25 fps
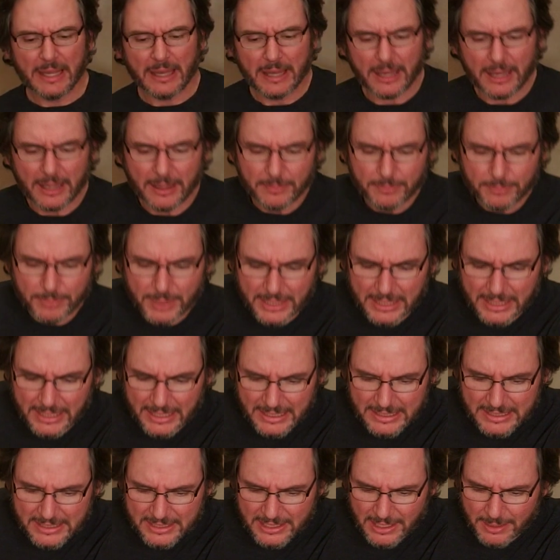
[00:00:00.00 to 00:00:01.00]
But
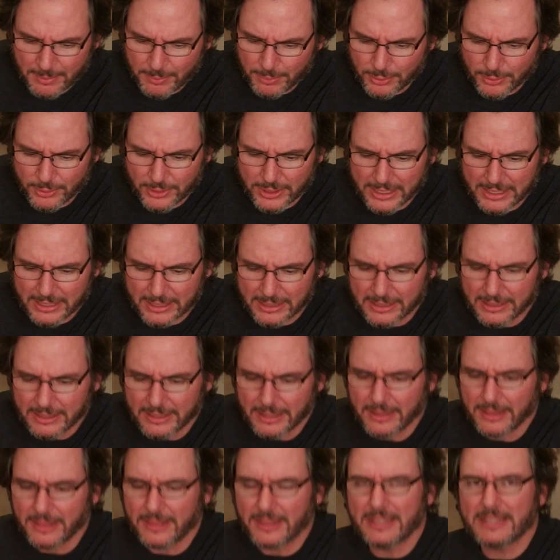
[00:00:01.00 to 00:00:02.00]
at some point,
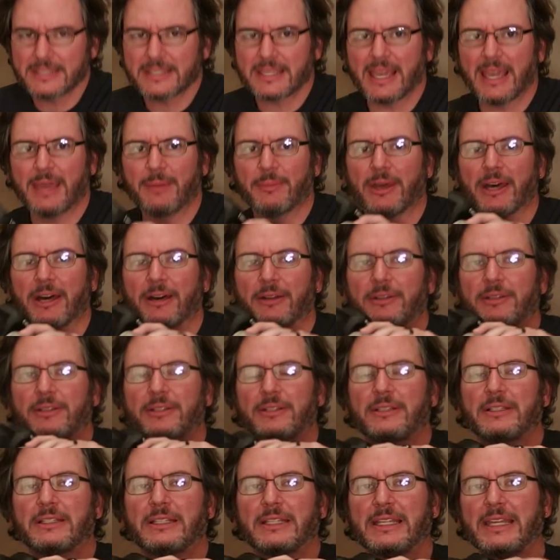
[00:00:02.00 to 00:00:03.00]
this came out,
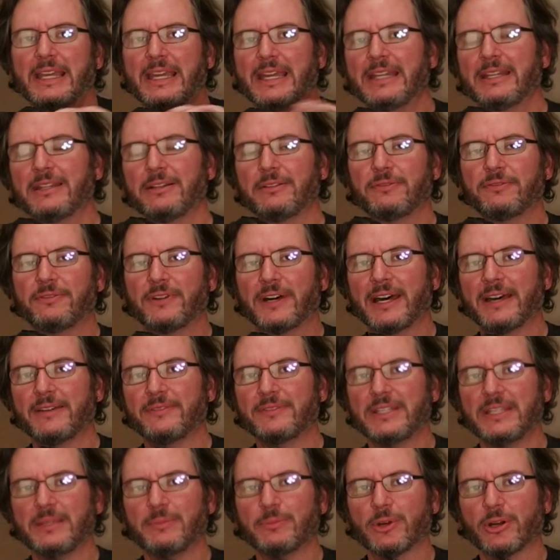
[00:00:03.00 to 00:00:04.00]
the Canon
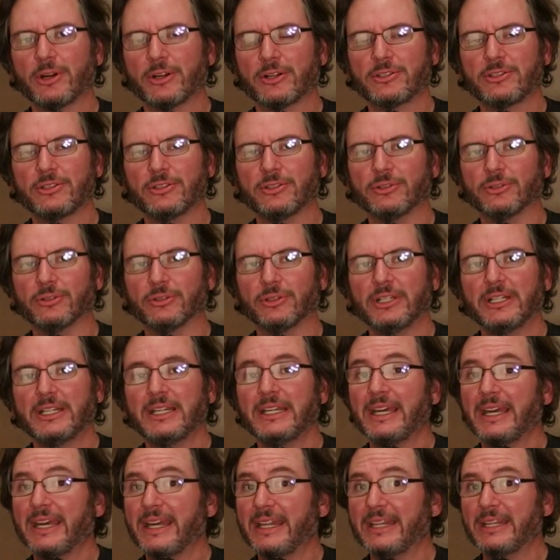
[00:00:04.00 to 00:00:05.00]
5D Mark II,
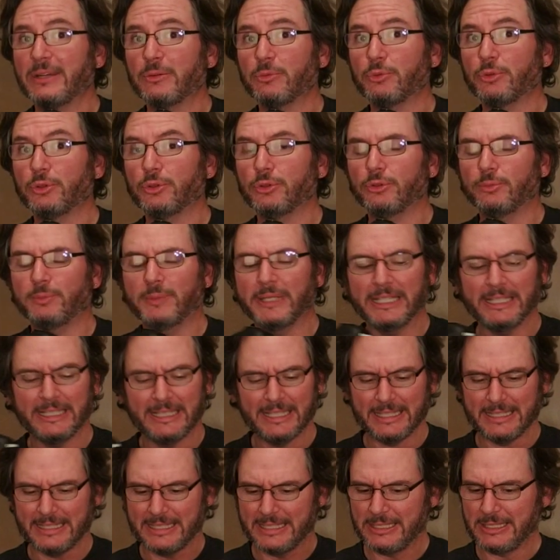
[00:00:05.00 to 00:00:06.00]
and it wooed me
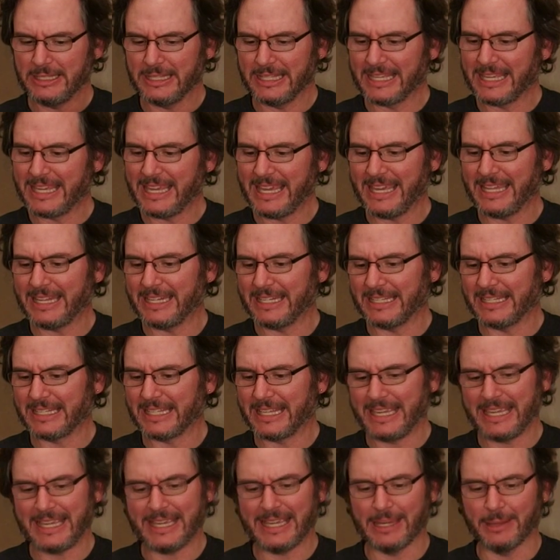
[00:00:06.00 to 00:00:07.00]
into the
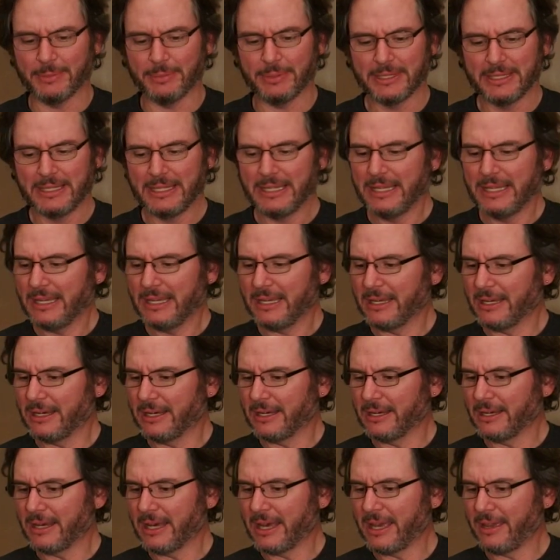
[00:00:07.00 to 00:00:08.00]
Canon camp.
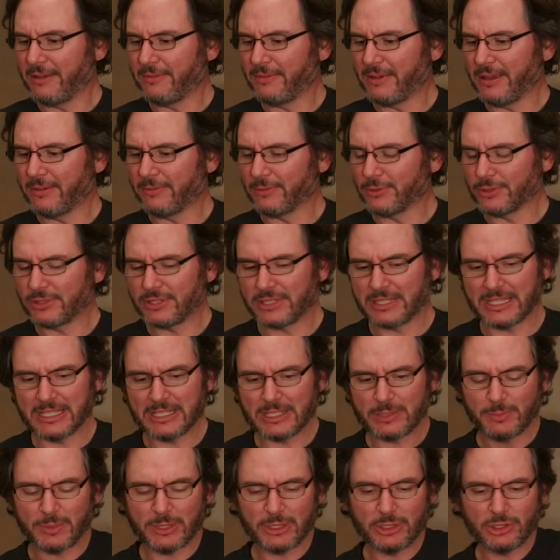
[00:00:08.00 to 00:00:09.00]
I have ever
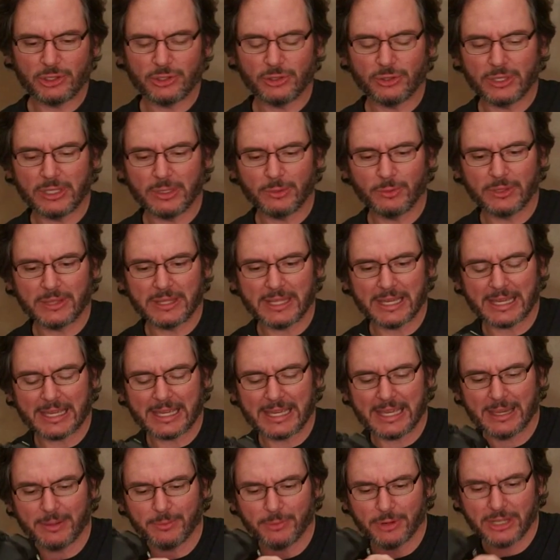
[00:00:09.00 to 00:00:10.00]
since been shooting with that
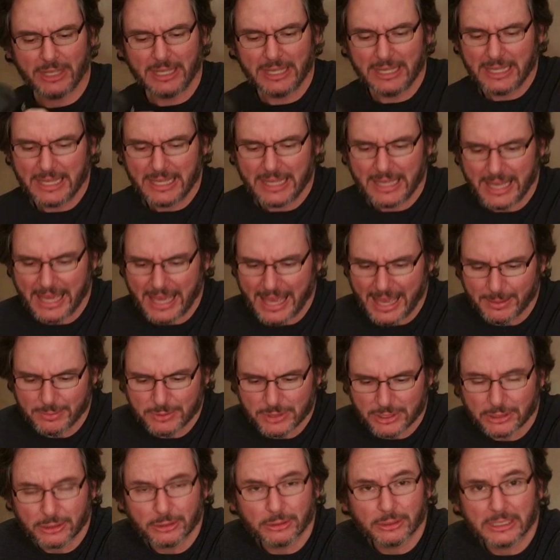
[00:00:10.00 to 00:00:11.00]
camera.
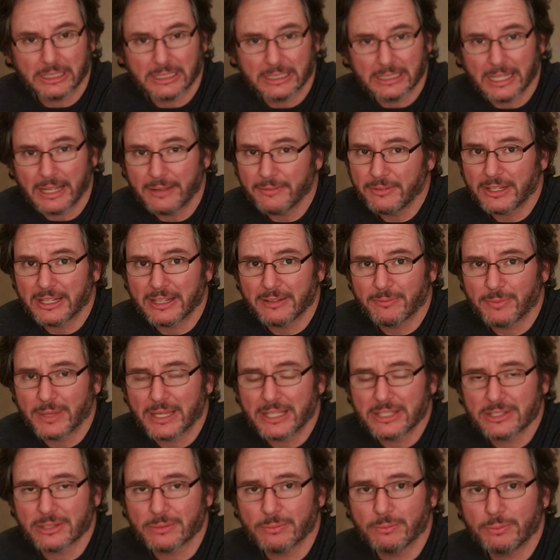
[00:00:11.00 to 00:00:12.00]
Absolutely love it. It
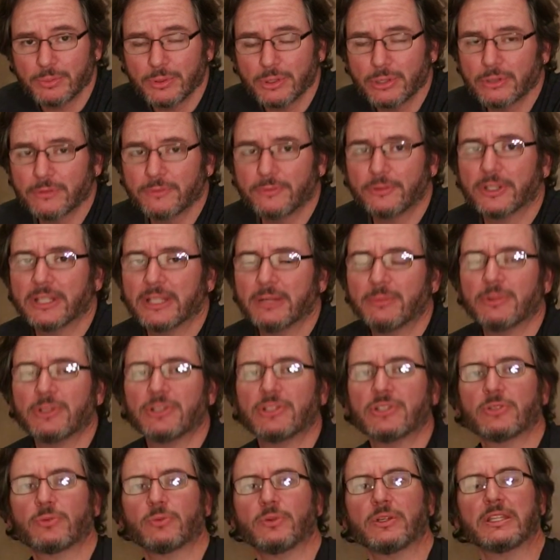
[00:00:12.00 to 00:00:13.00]
made some beautiful
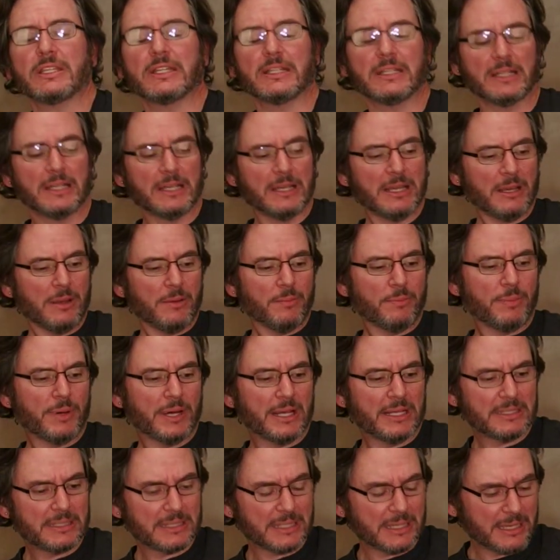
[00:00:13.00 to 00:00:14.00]
images with it.
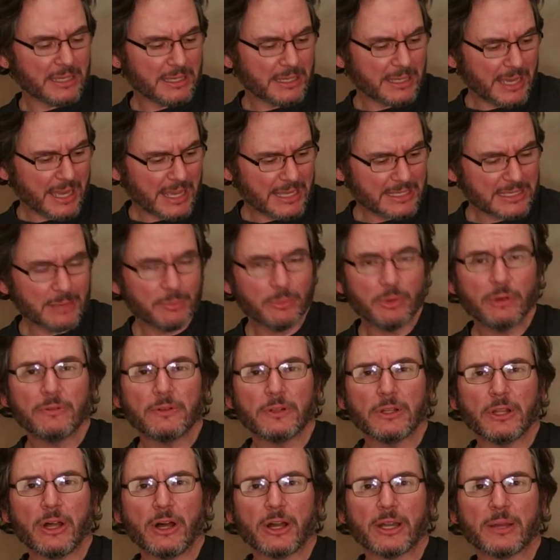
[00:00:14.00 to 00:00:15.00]
But as I move
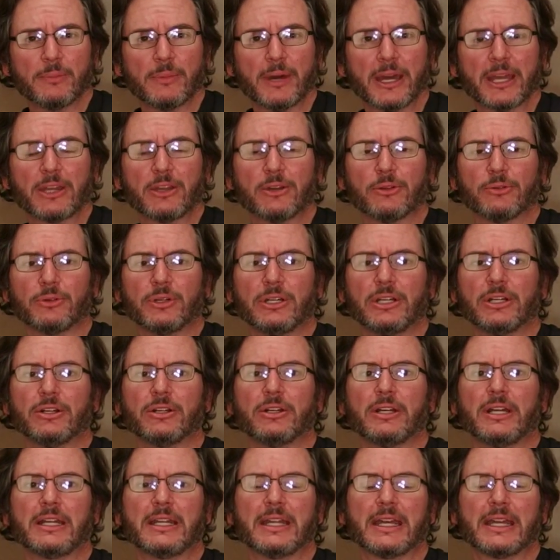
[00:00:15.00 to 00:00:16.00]
along in my
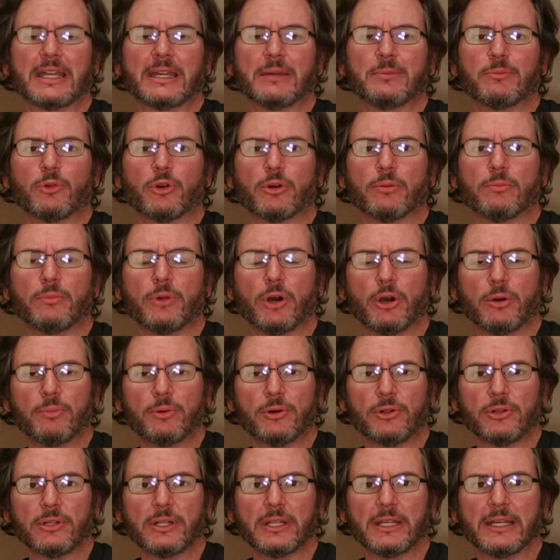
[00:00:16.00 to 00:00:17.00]
career and I get more
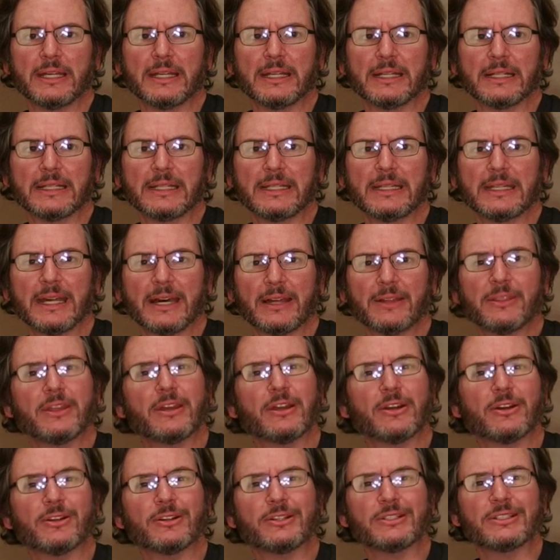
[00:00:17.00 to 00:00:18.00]
mobile and get out
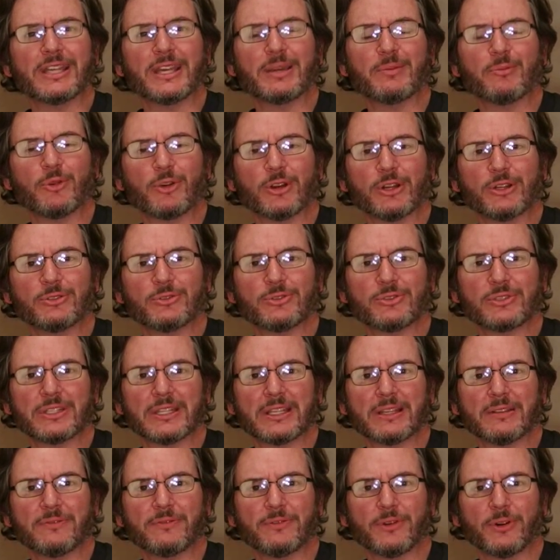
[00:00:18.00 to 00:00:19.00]
there and take more
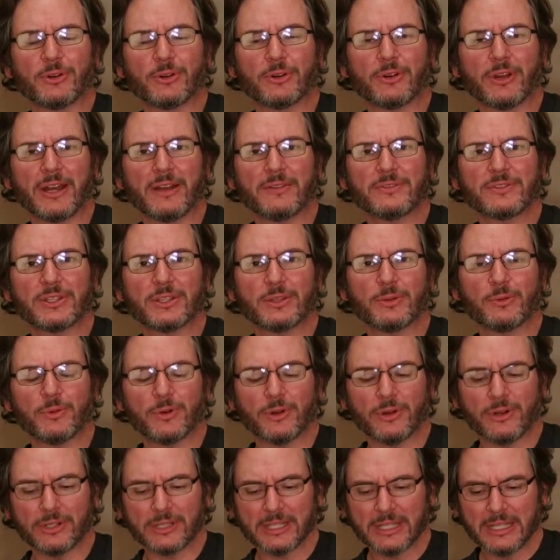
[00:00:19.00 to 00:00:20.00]
interesting photographs in the
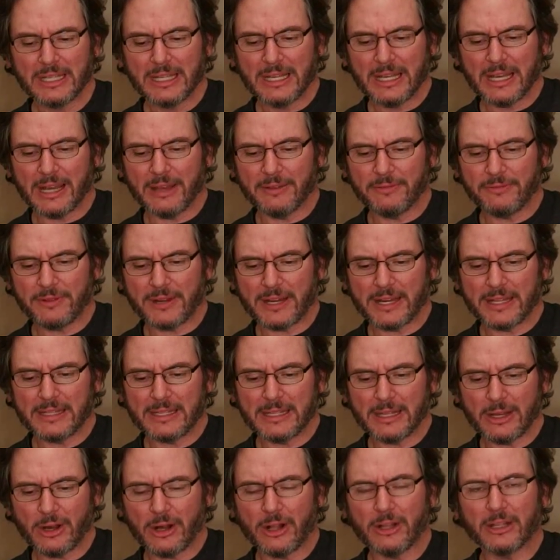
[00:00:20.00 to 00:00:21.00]
world, I find
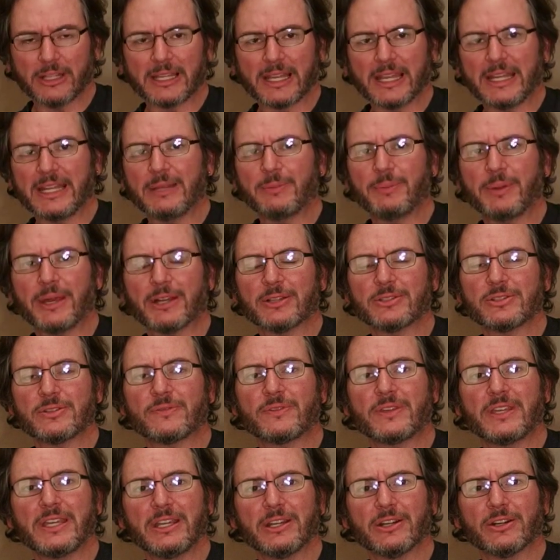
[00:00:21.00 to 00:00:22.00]
that hauling 80 pounds
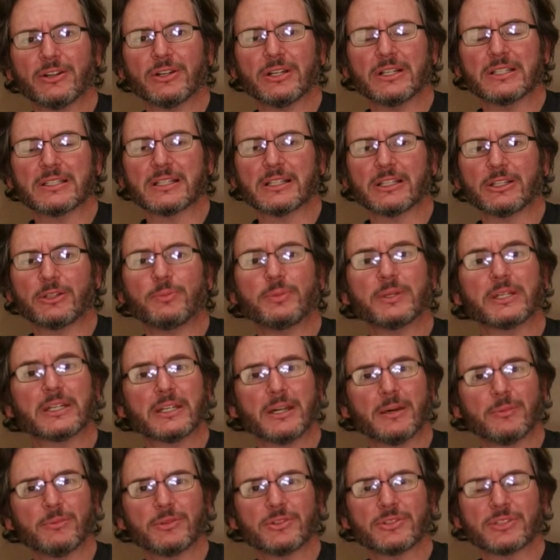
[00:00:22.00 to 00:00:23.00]
of gear is a little bit
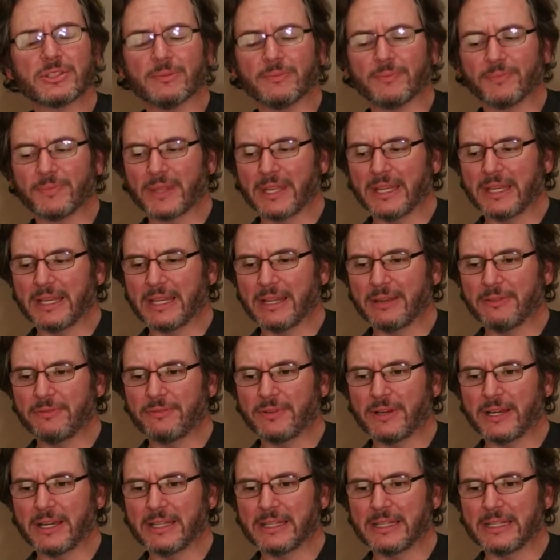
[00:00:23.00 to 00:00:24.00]
cumbersome, and I
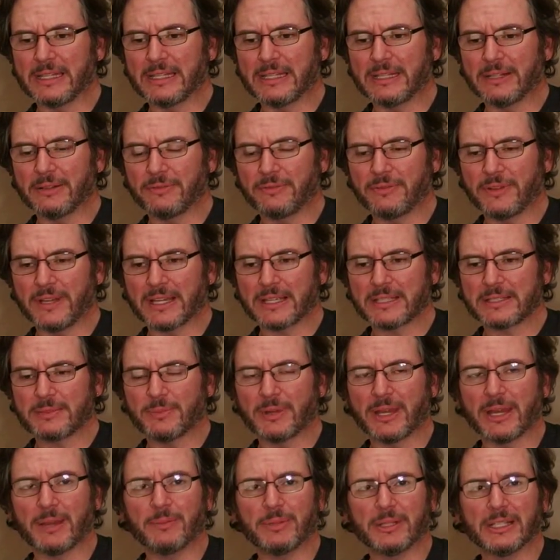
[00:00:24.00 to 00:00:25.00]
find that it affects
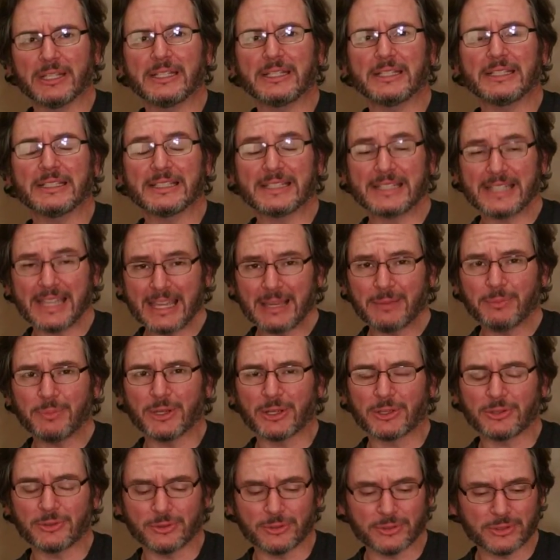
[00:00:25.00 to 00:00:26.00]
my ability to take
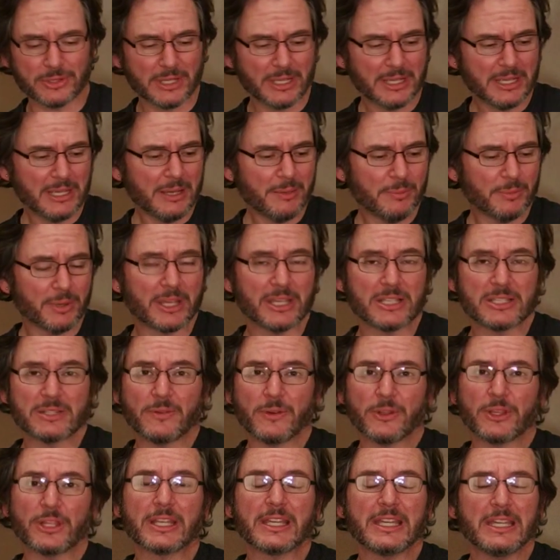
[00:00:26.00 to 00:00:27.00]
pictures because
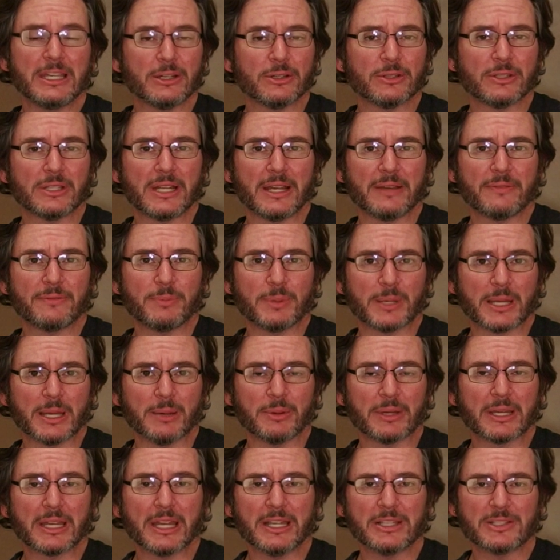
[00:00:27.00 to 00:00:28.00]
of all the gear that I've
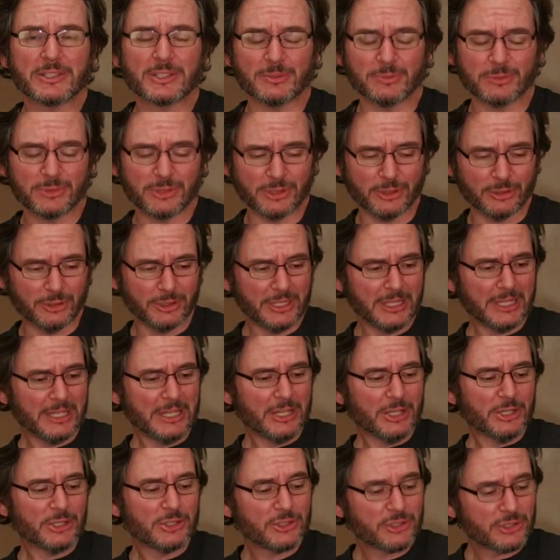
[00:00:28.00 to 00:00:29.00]
become accustomed to.
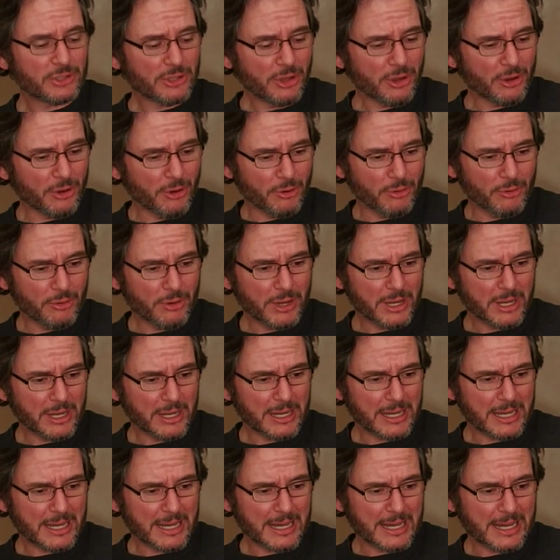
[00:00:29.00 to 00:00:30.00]
So
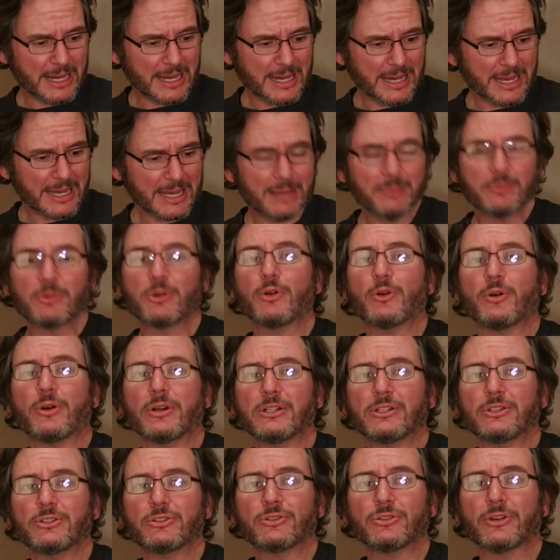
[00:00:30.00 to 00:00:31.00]
I am
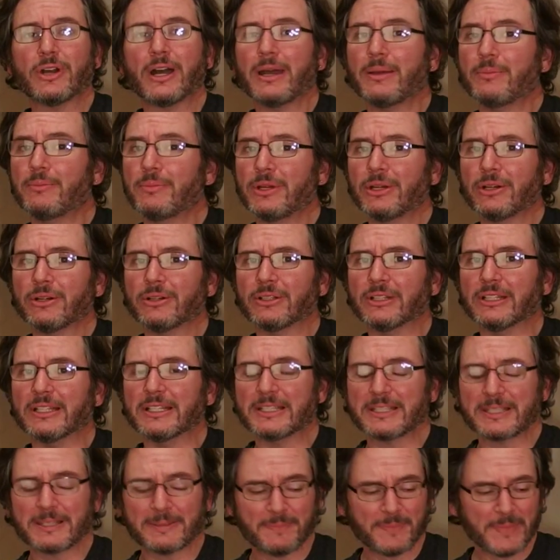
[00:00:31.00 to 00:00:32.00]
going to try
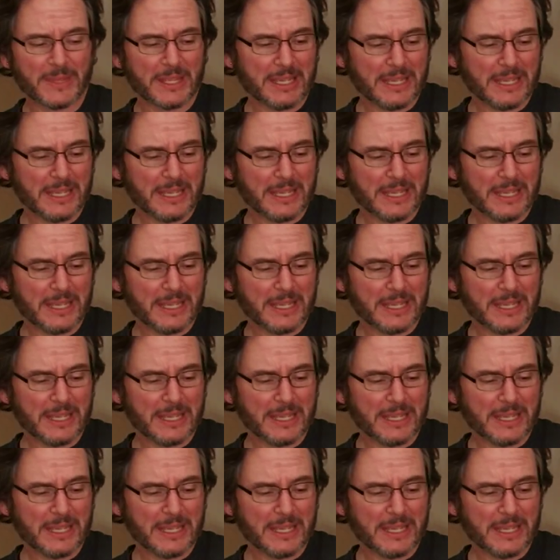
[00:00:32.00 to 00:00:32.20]
mirrorless.